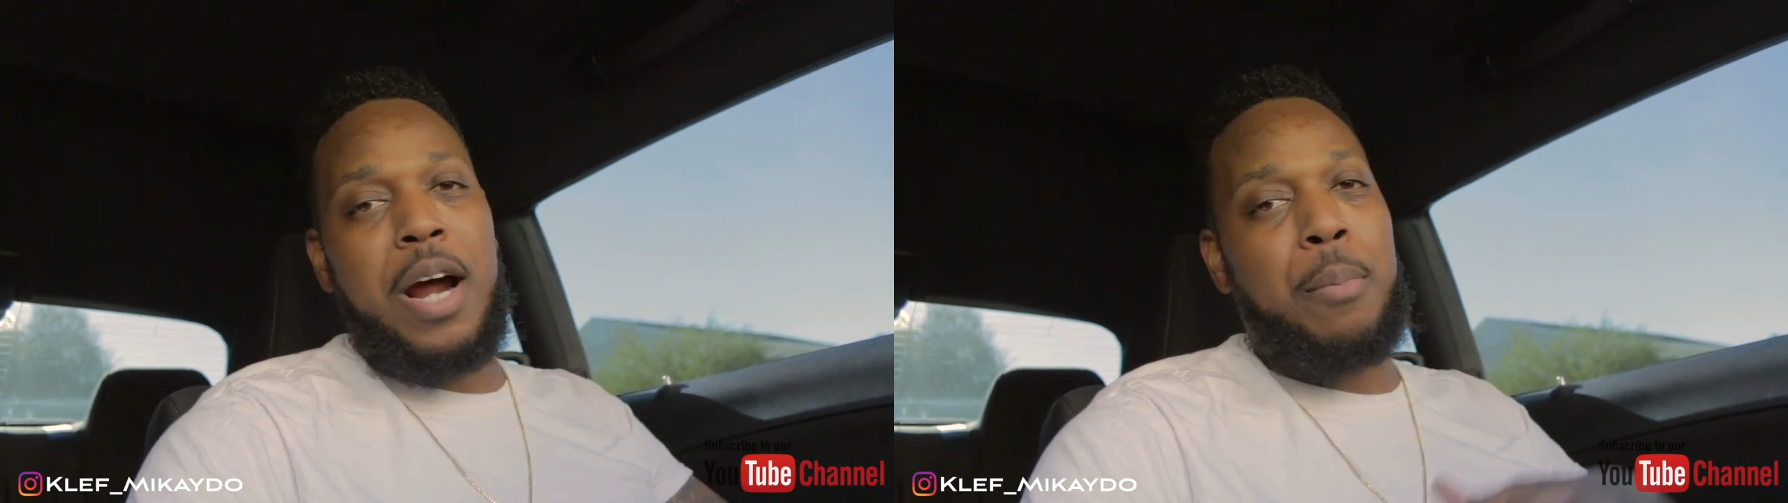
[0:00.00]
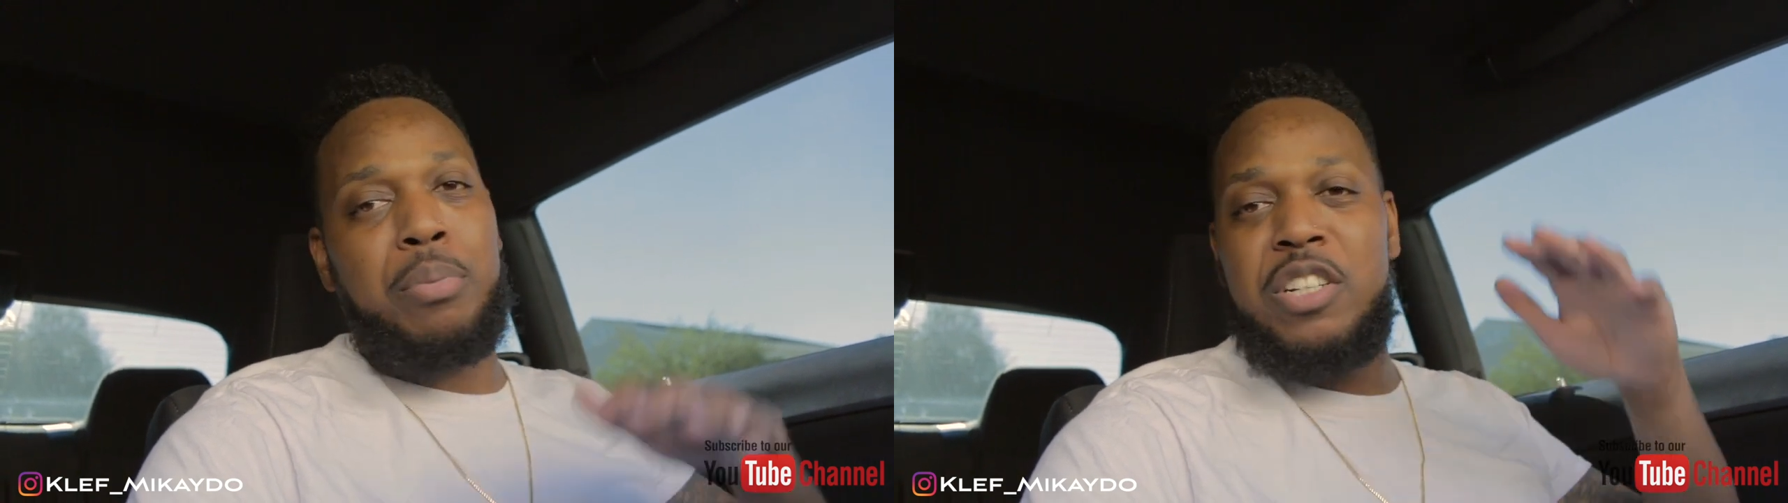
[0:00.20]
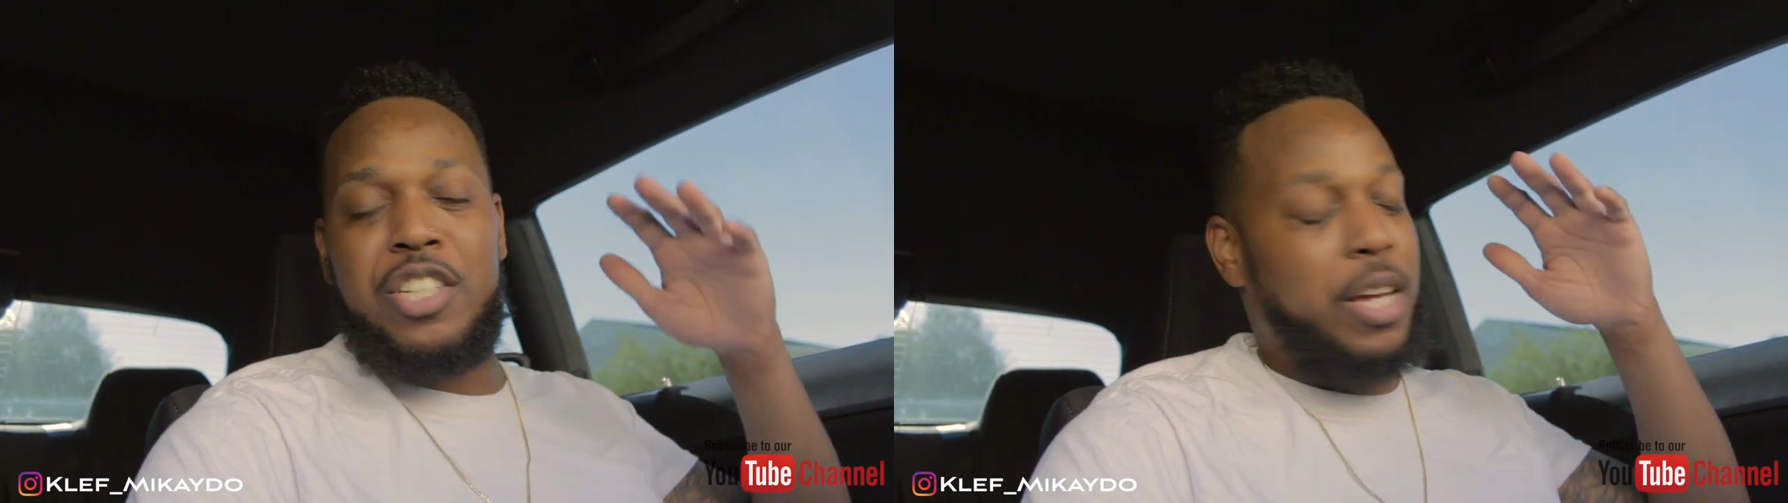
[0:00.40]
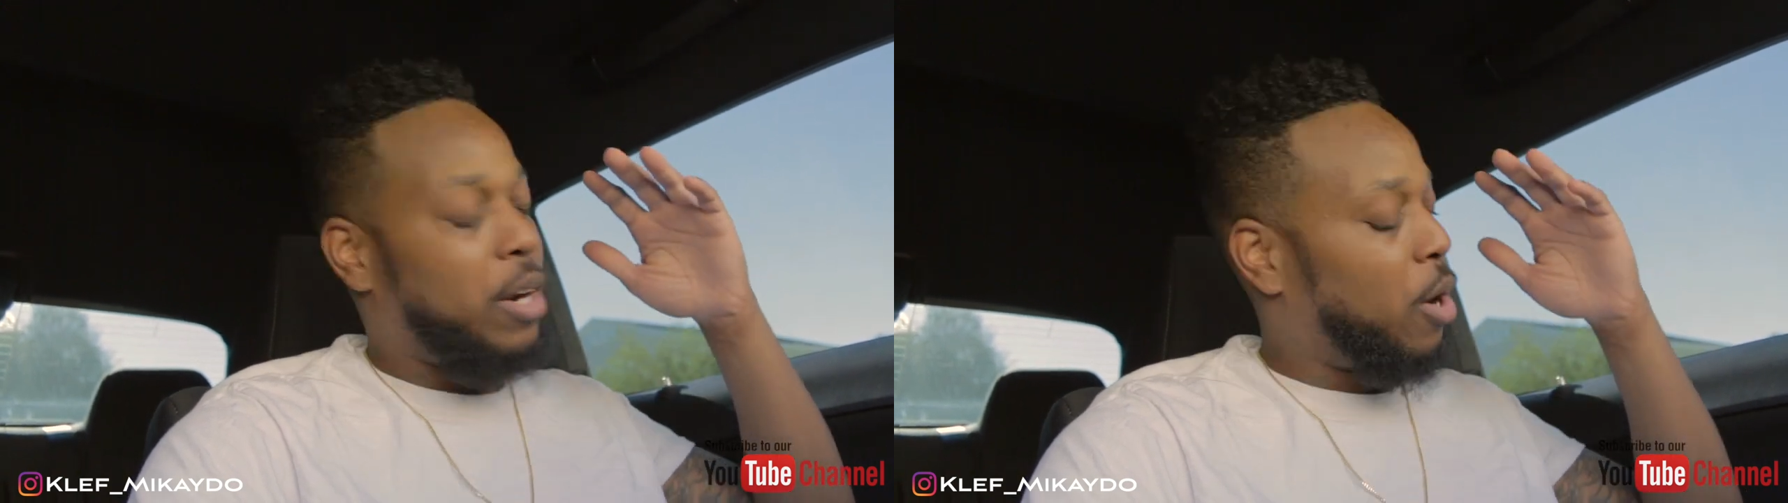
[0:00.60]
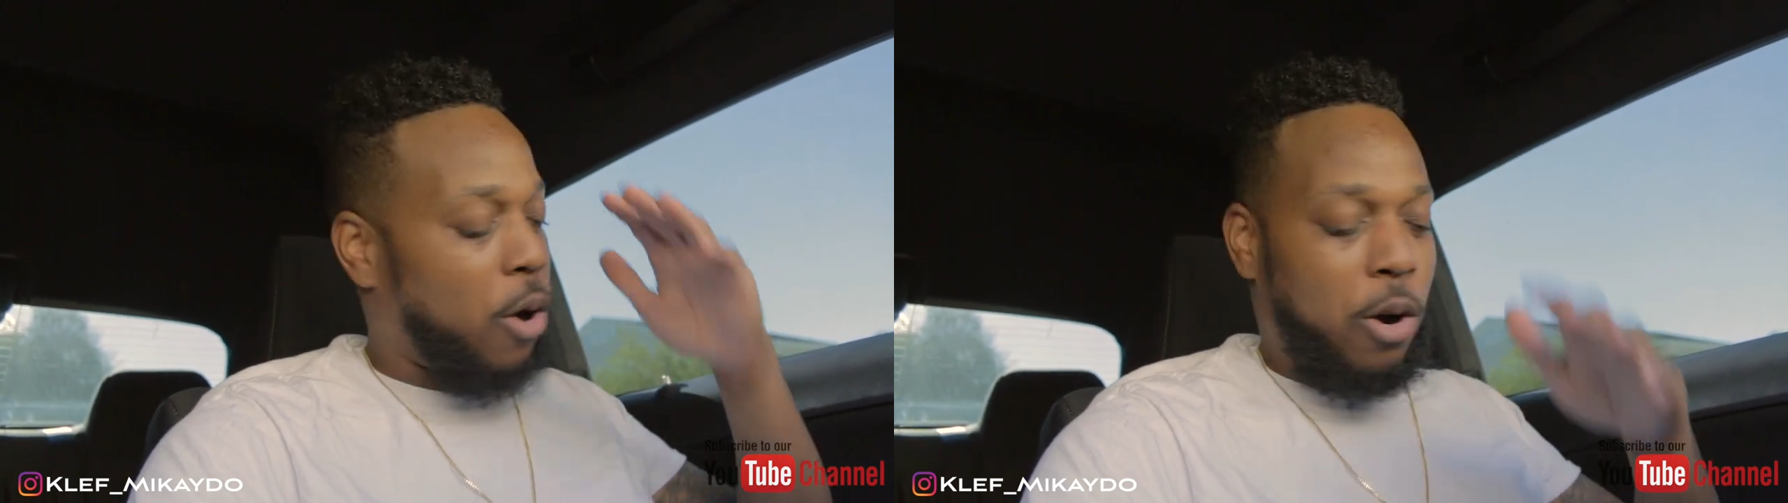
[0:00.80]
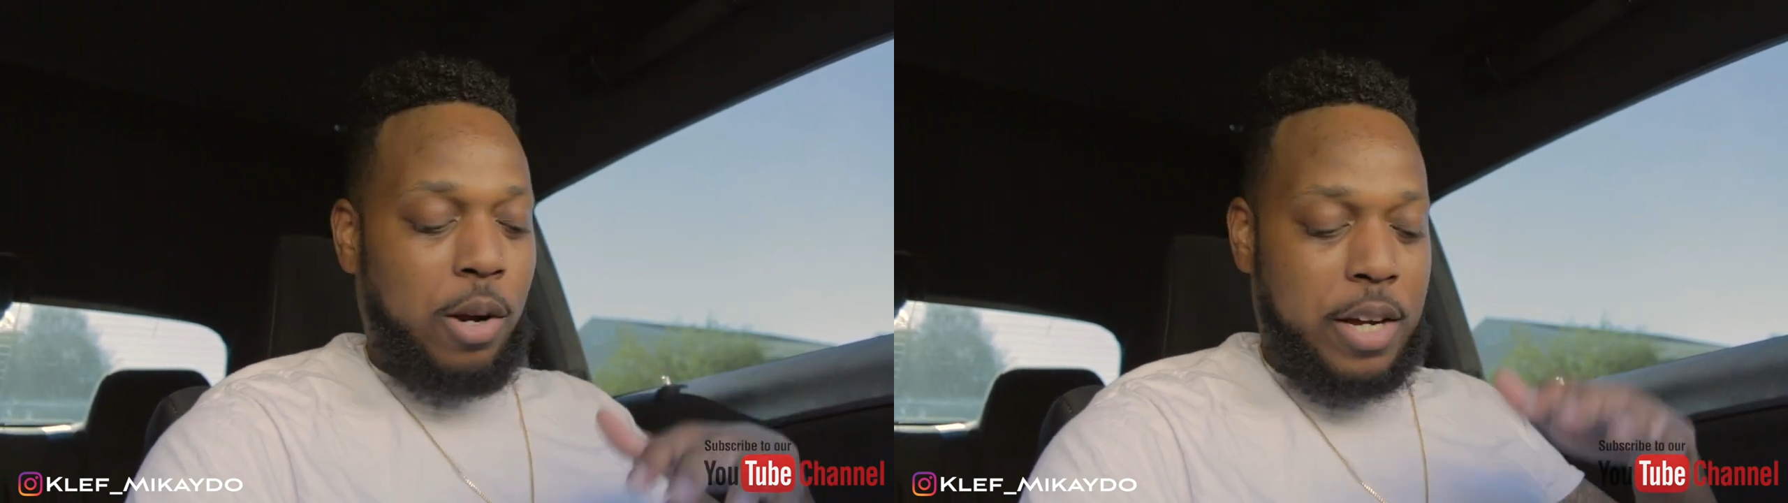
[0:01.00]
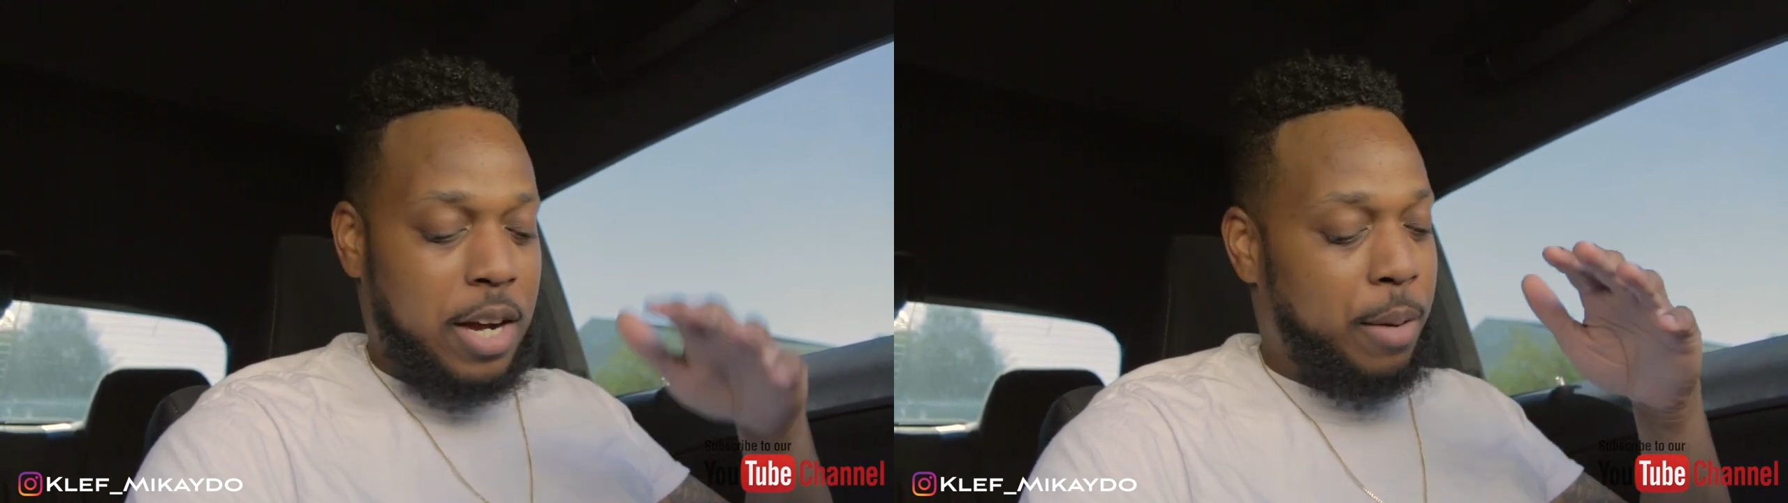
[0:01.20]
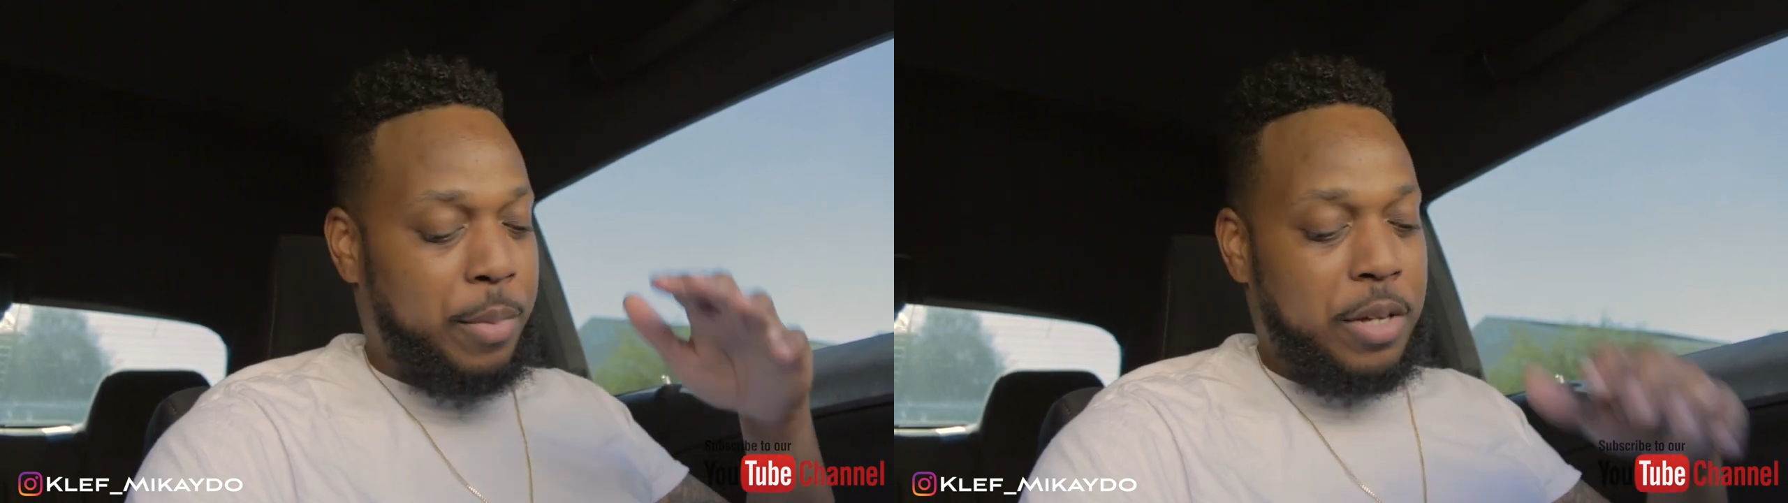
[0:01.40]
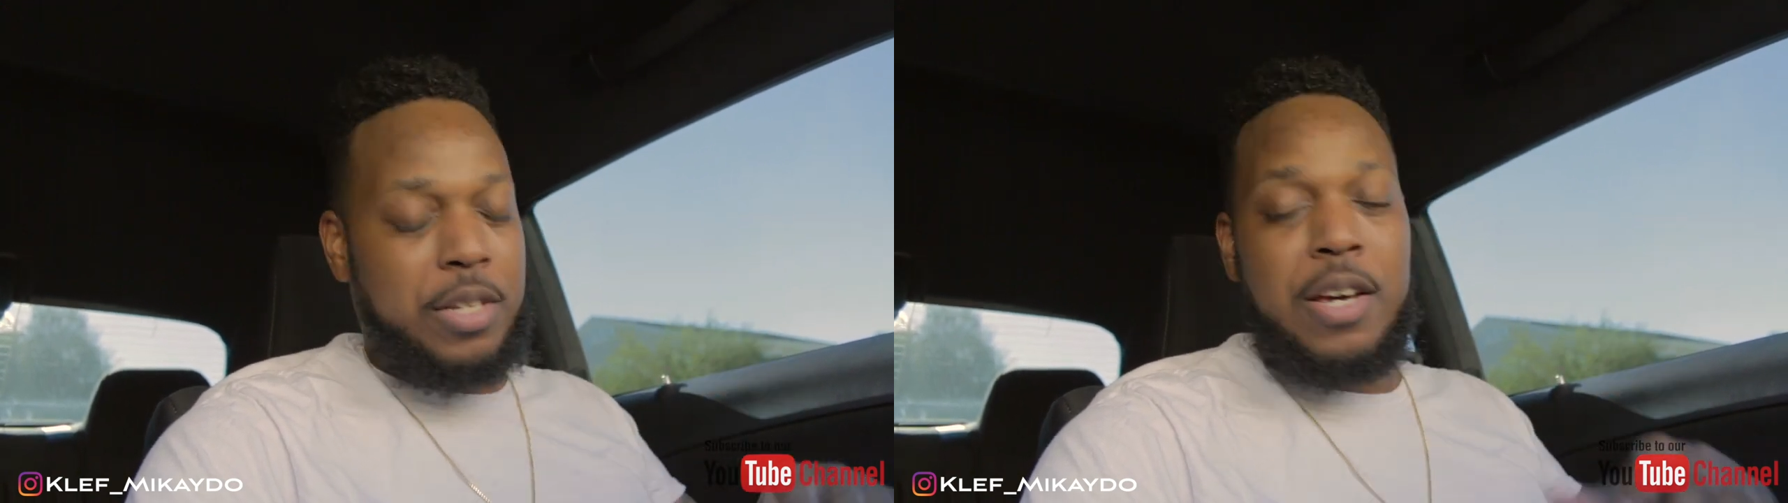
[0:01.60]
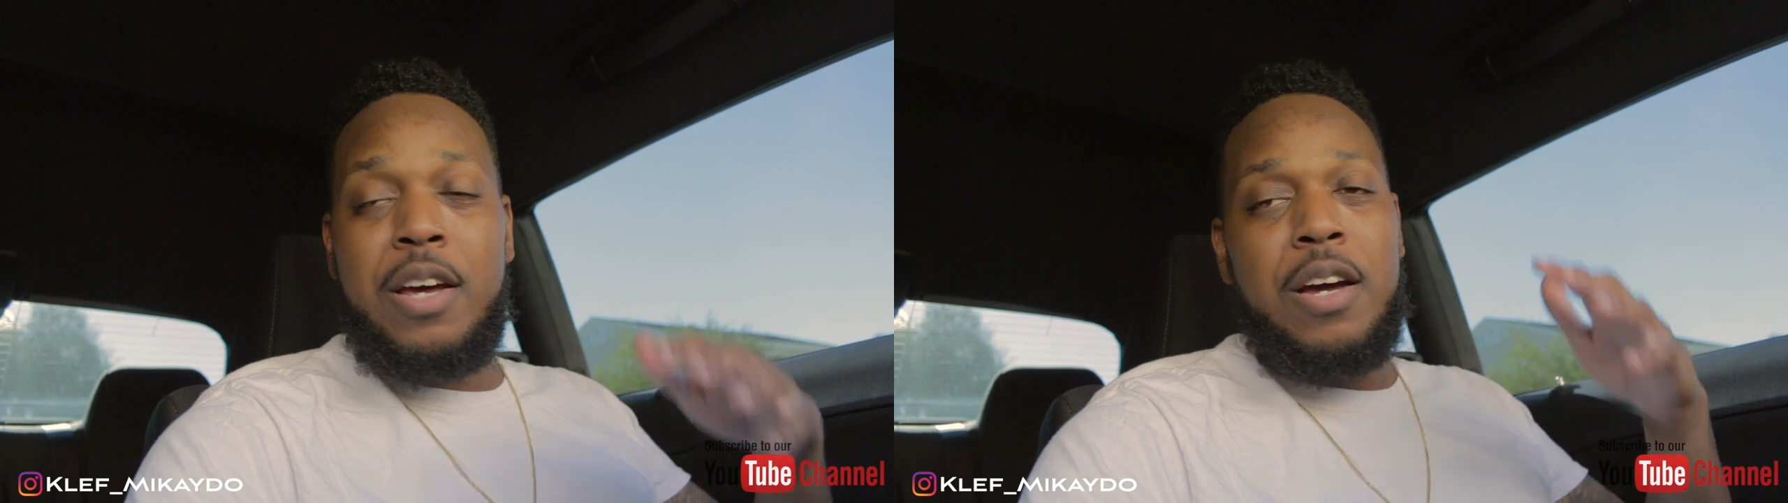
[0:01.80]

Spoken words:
I appreciate all the comments.